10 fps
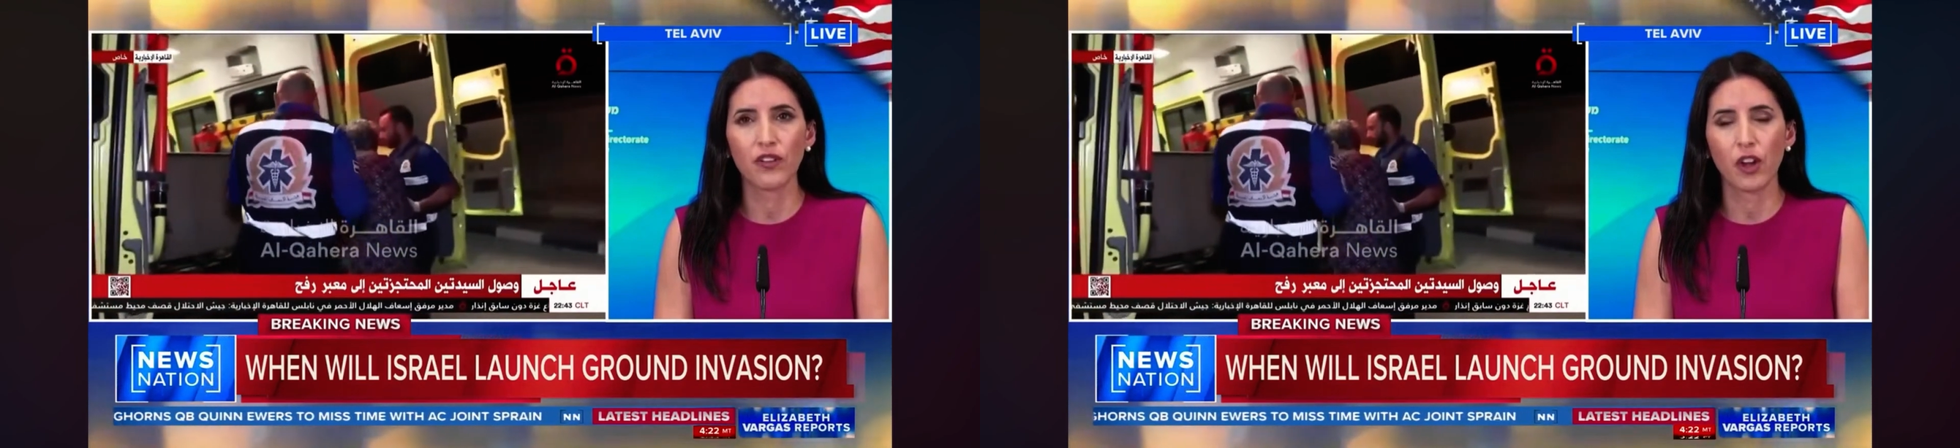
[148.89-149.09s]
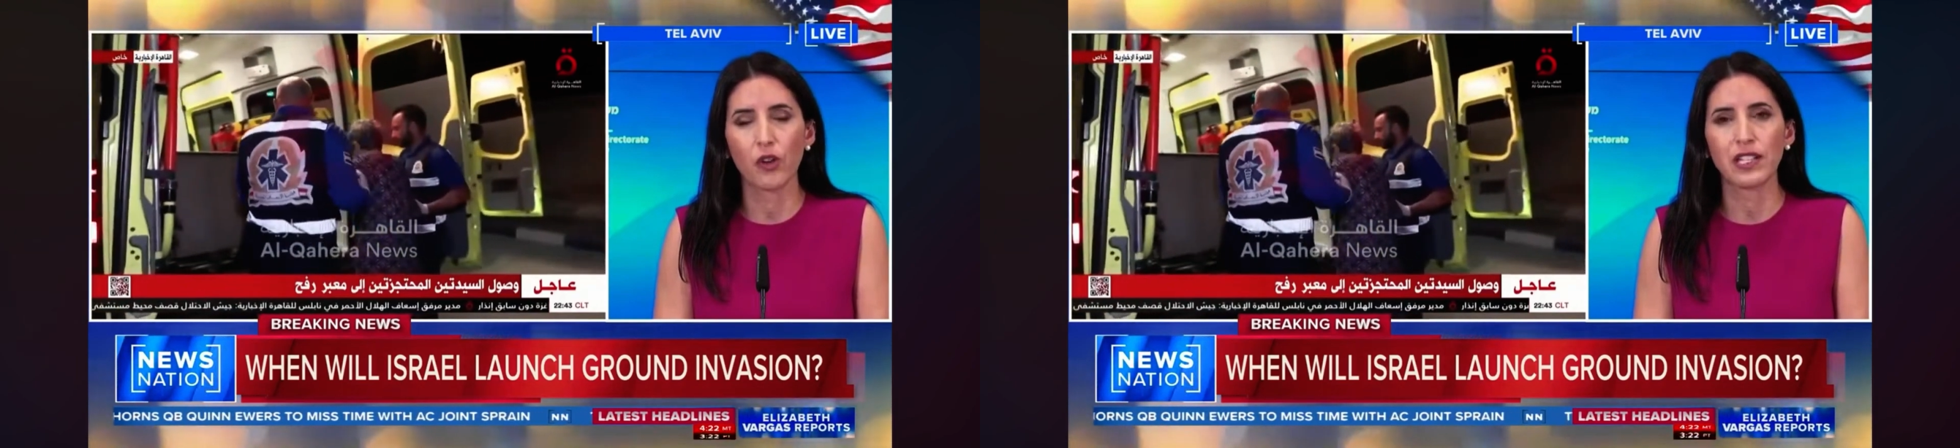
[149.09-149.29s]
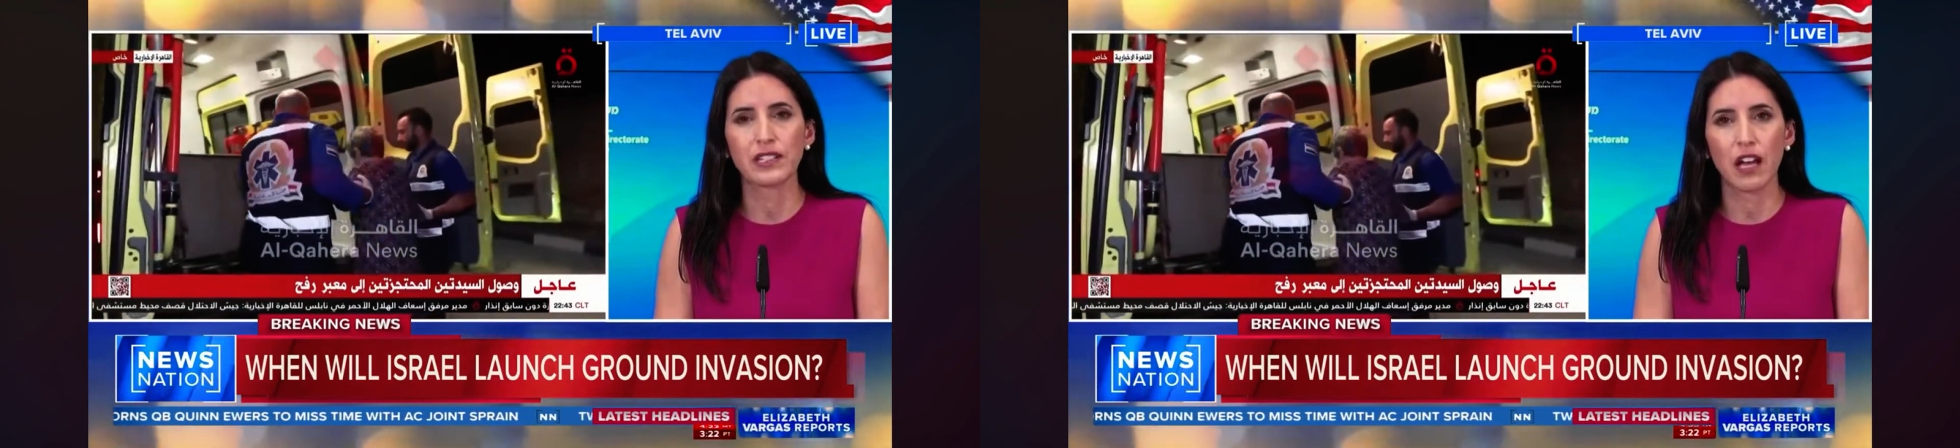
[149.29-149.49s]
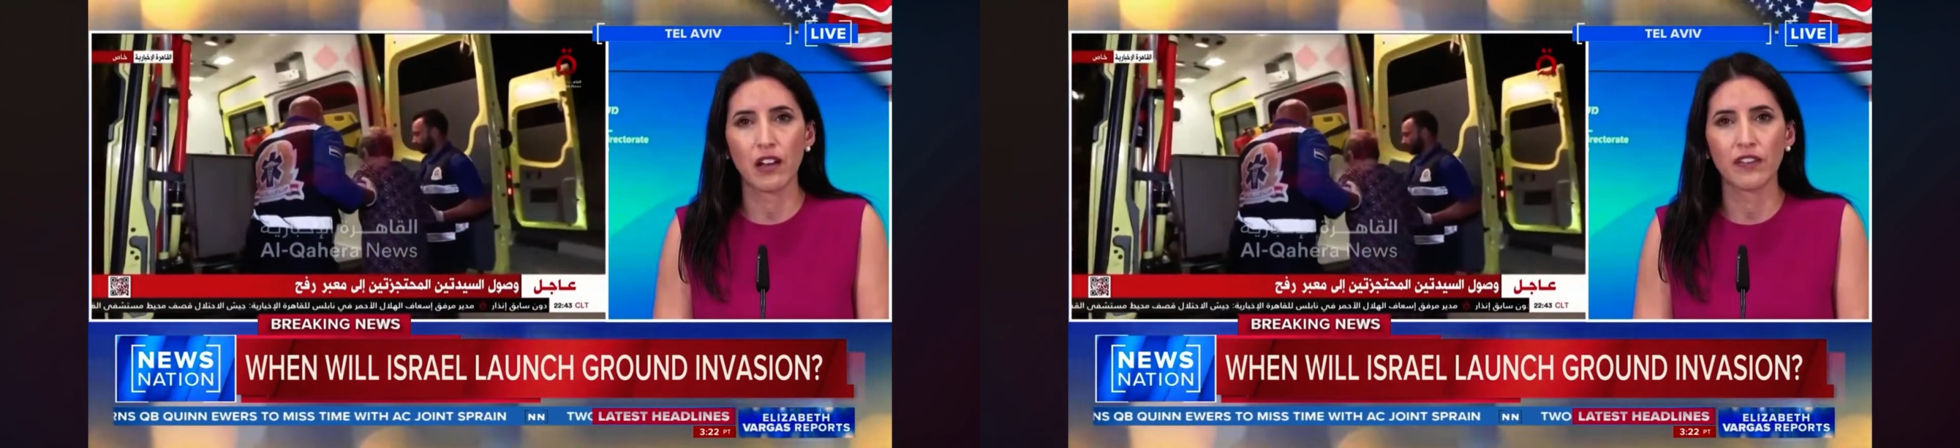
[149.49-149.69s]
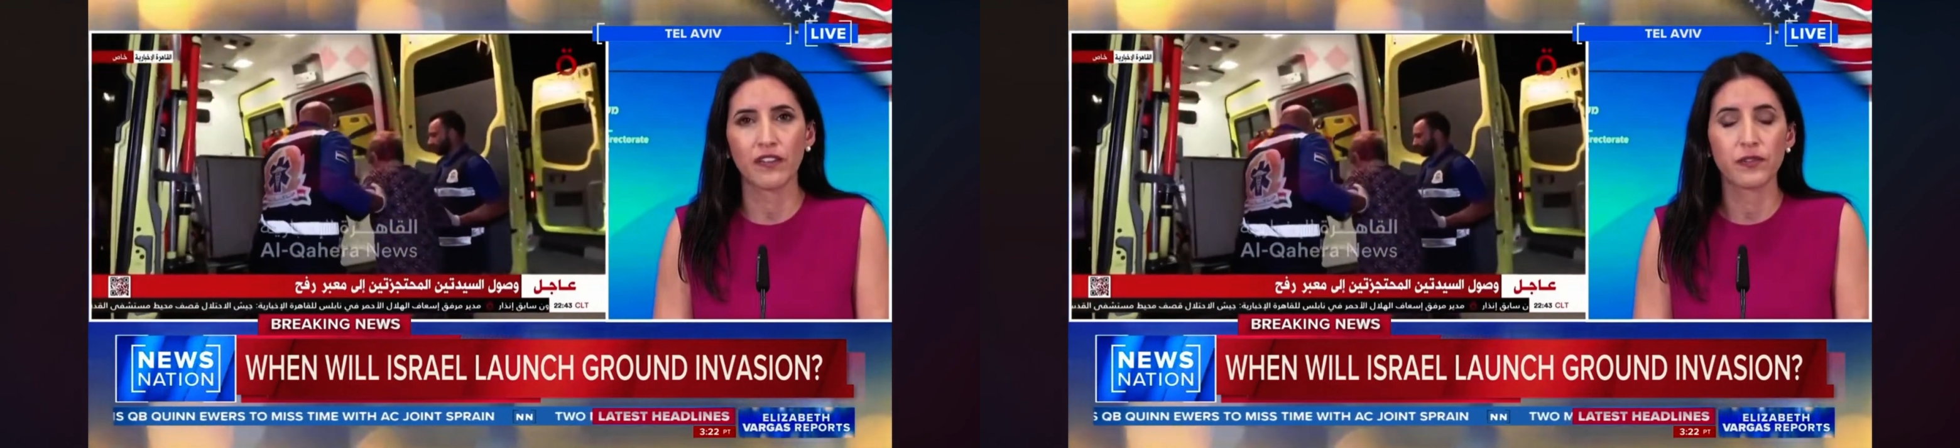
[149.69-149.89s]
very
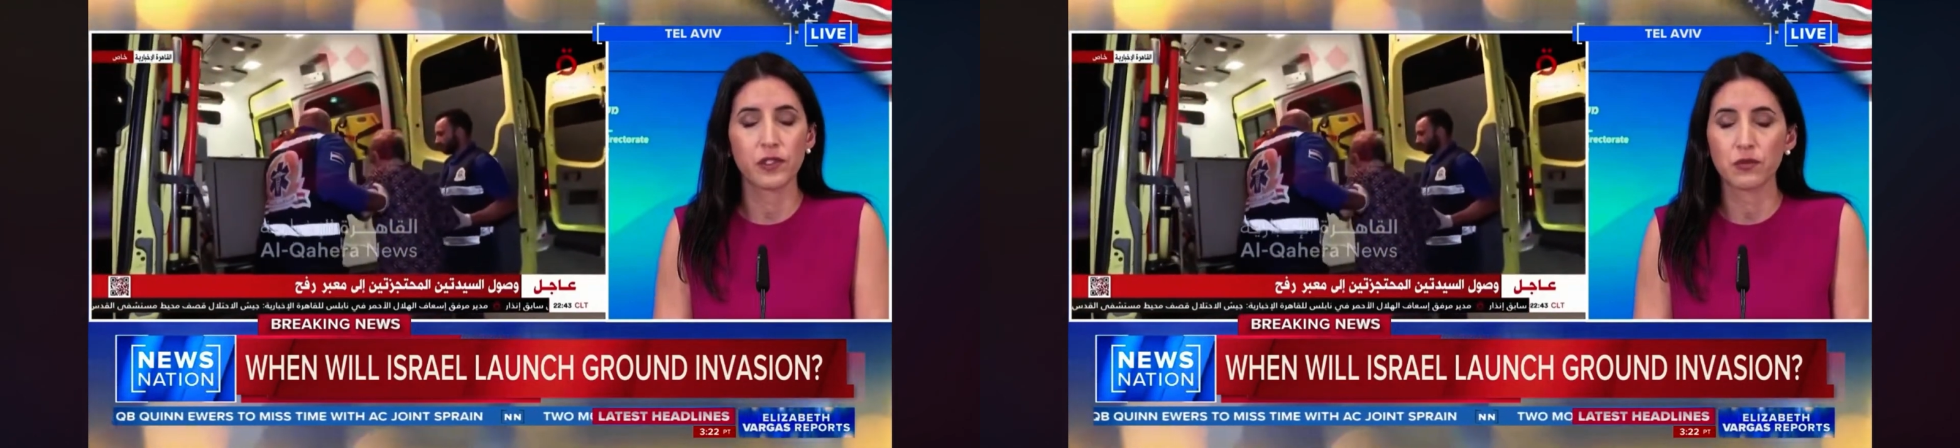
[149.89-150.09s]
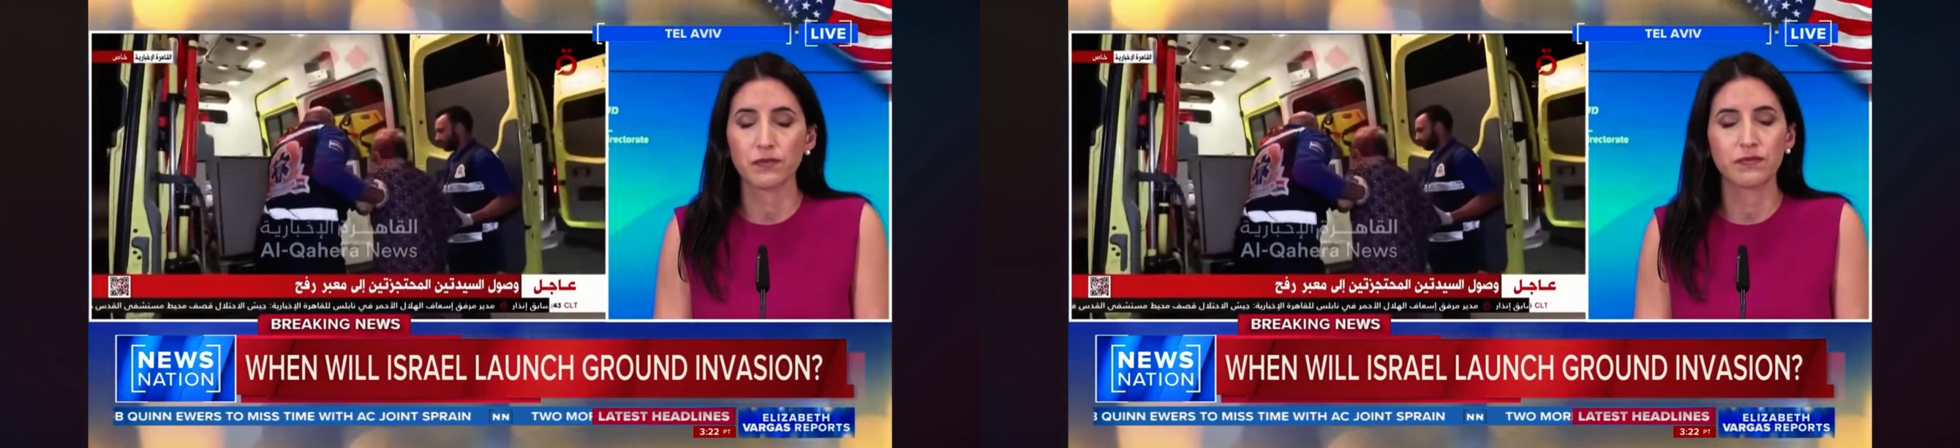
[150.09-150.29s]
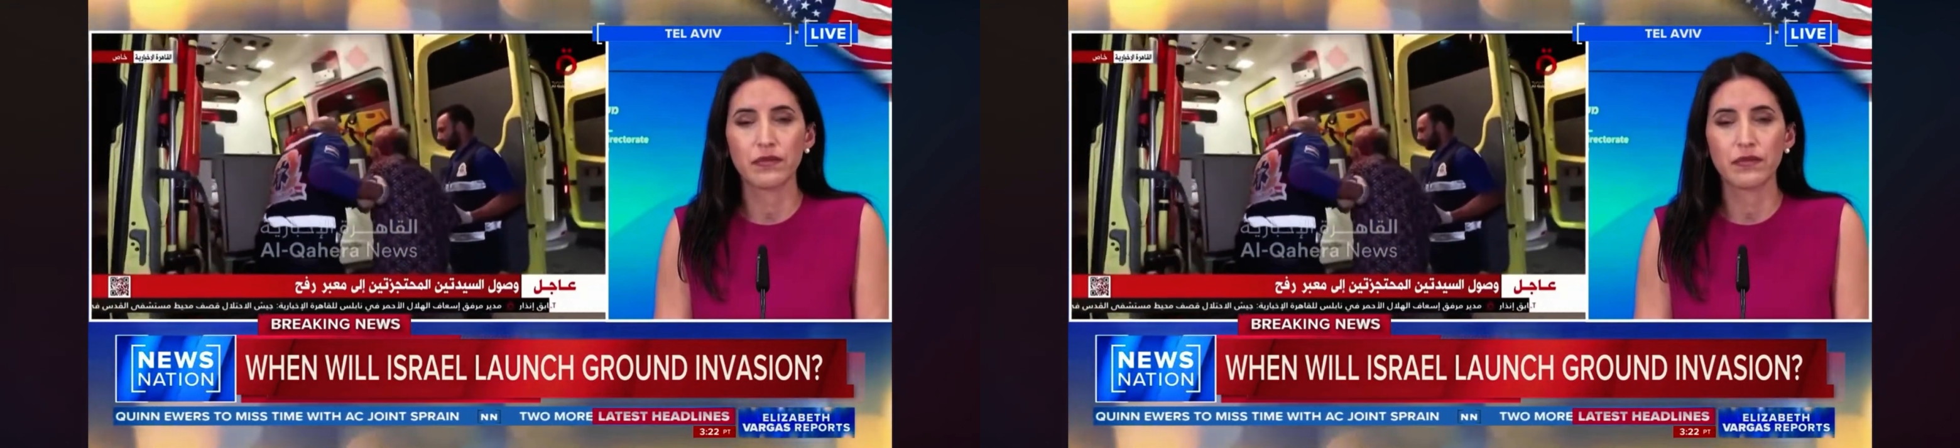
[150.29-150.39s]
tough to